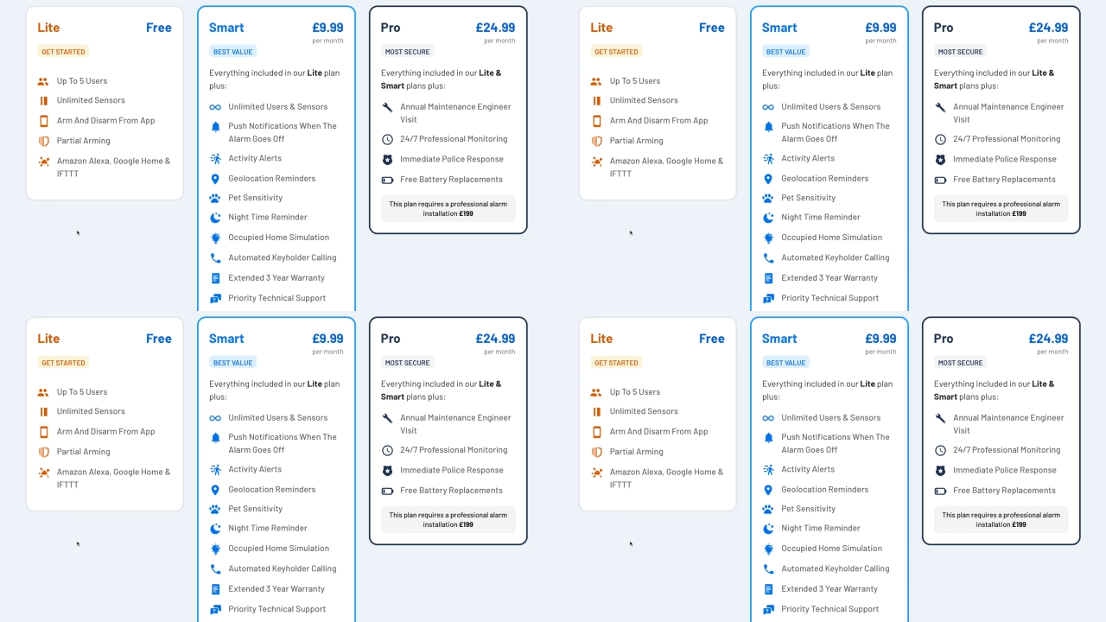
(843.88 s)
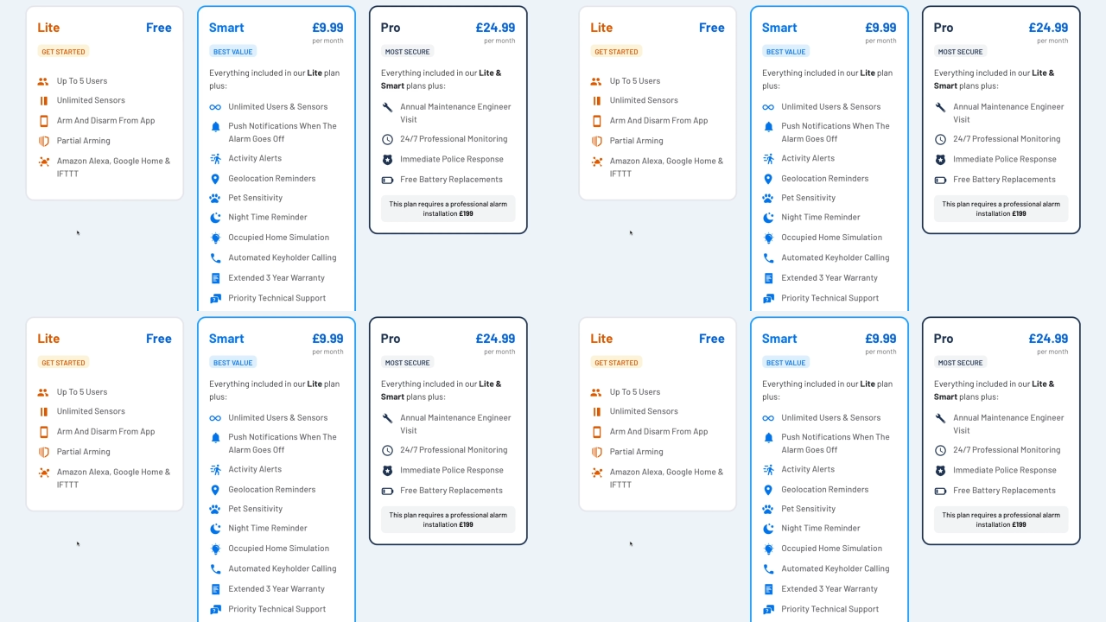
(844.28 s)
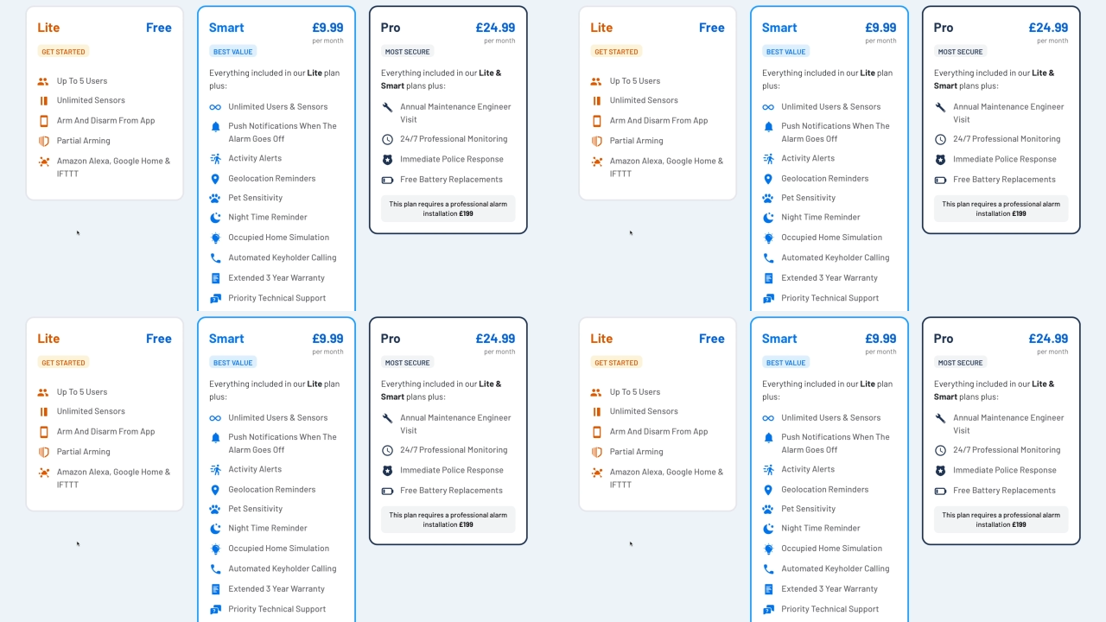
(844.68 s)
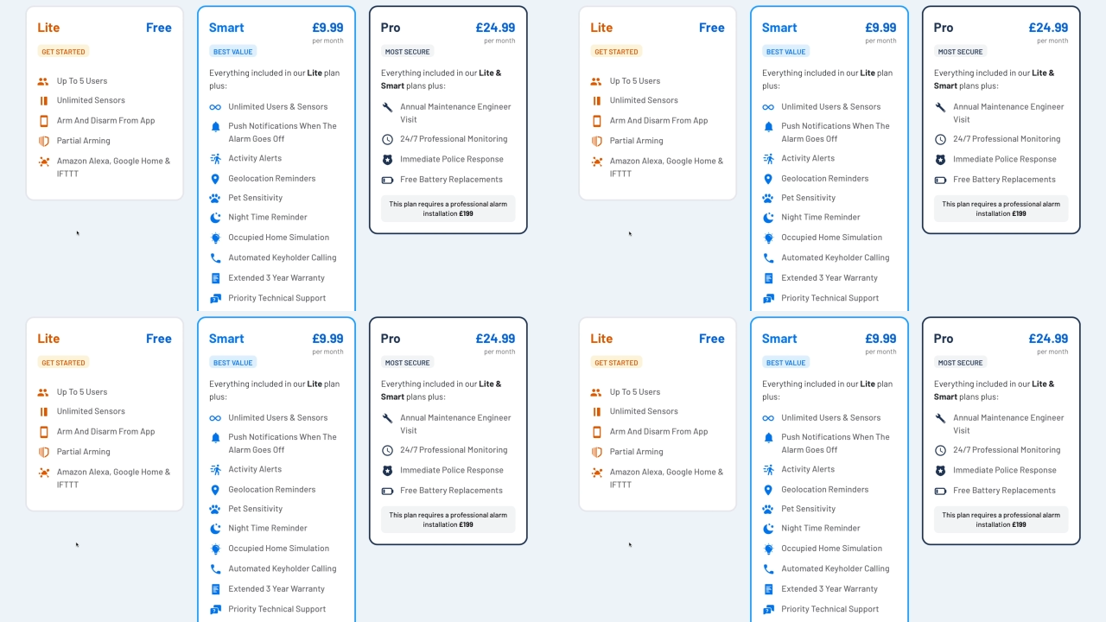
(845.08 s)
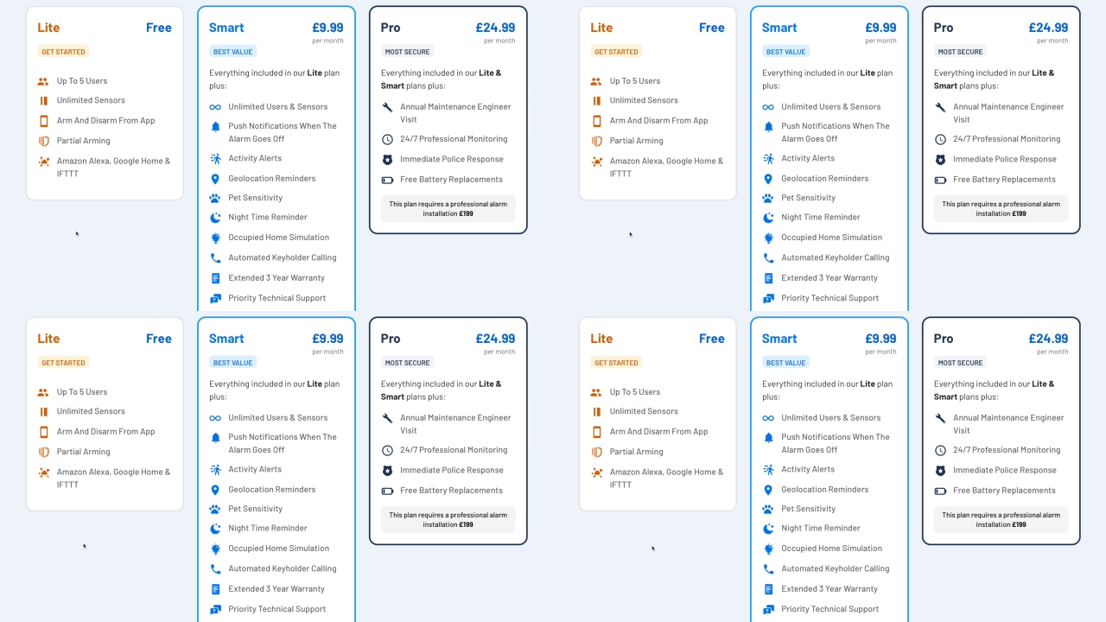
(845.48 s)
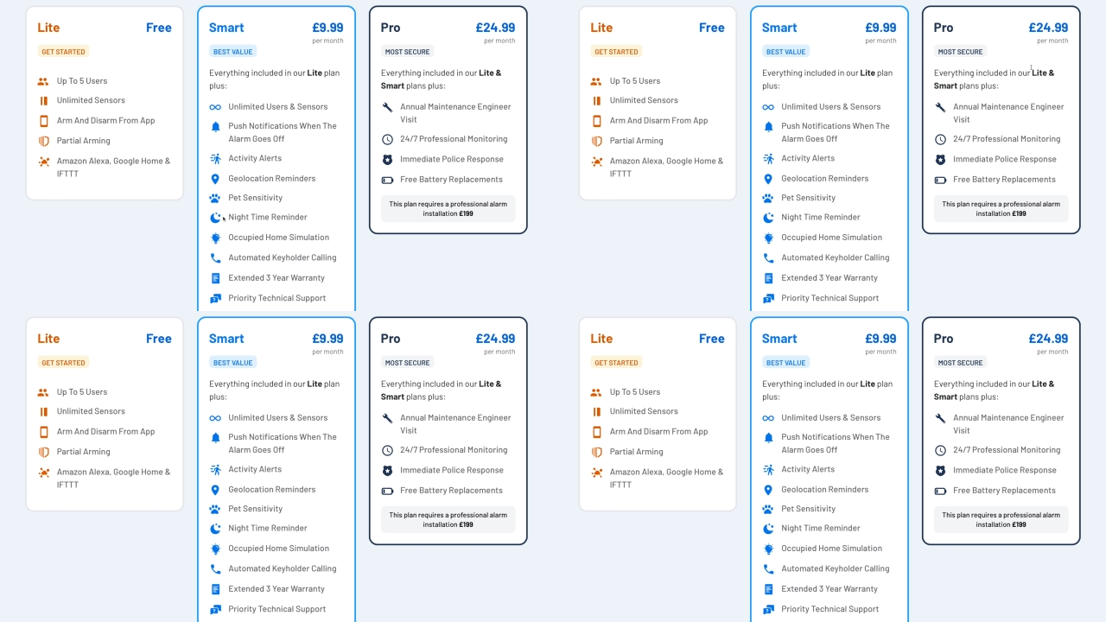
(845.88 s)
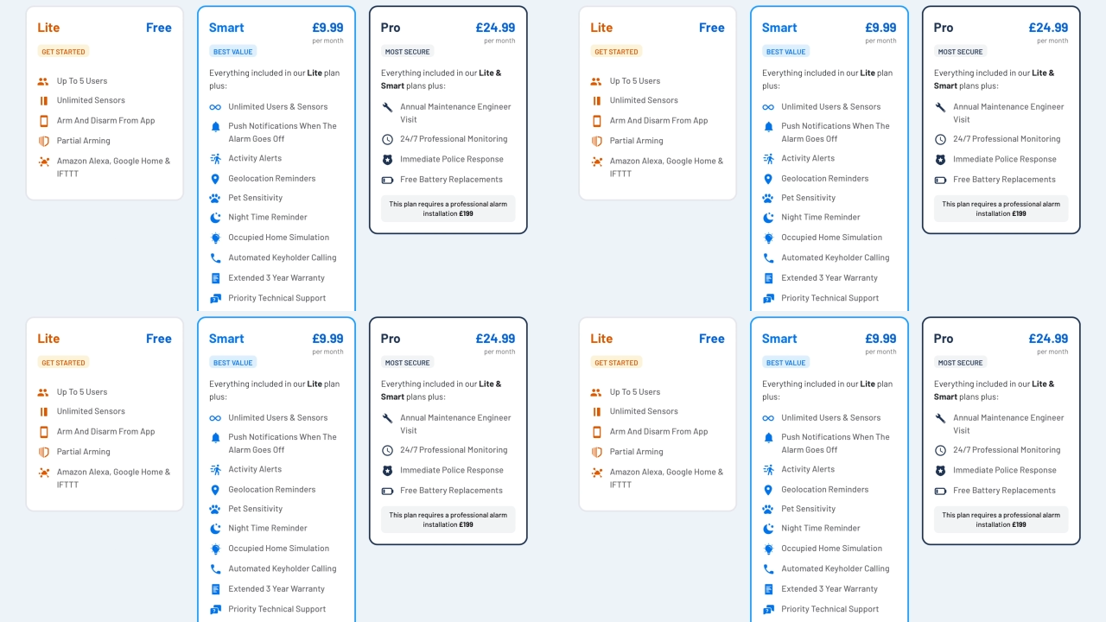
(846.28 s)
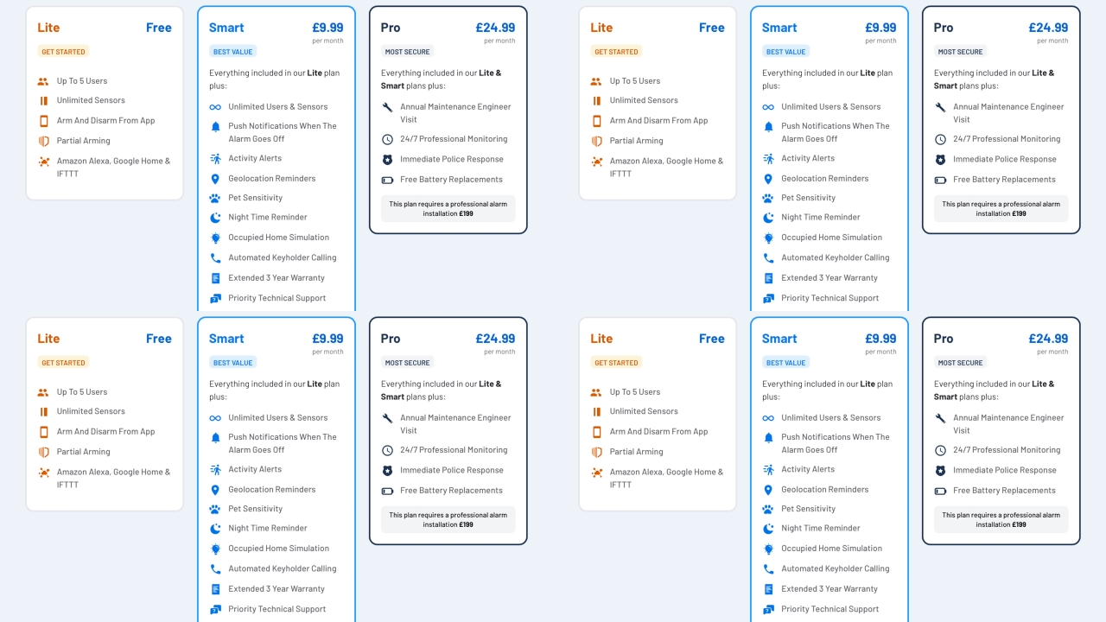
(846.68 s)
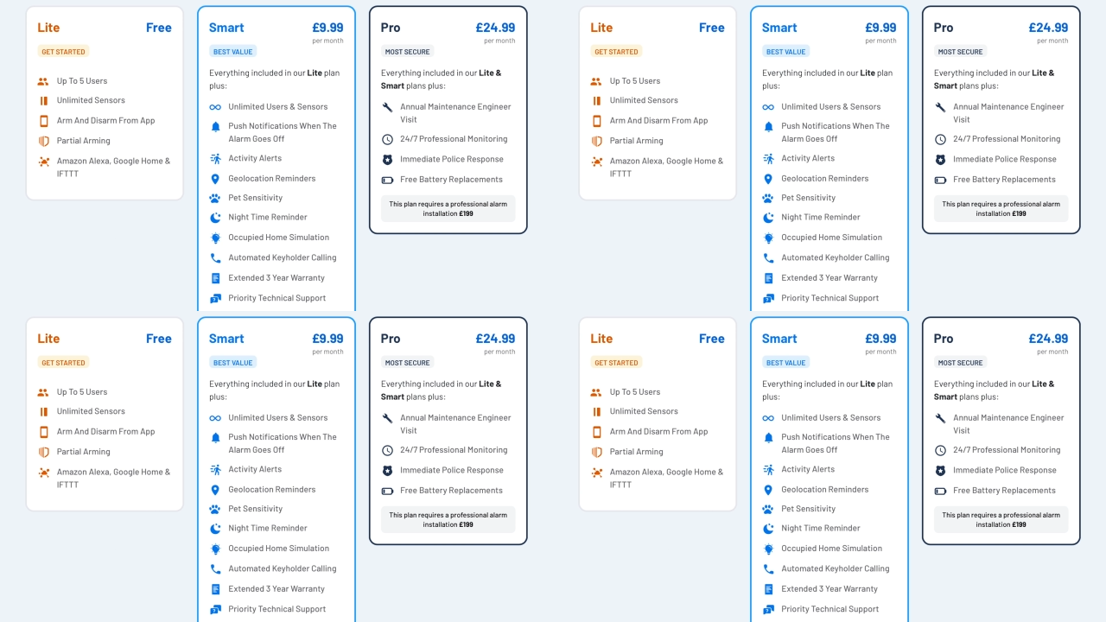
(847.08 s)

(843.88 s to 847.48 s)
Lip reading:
No face is visible, so there are no lips to read.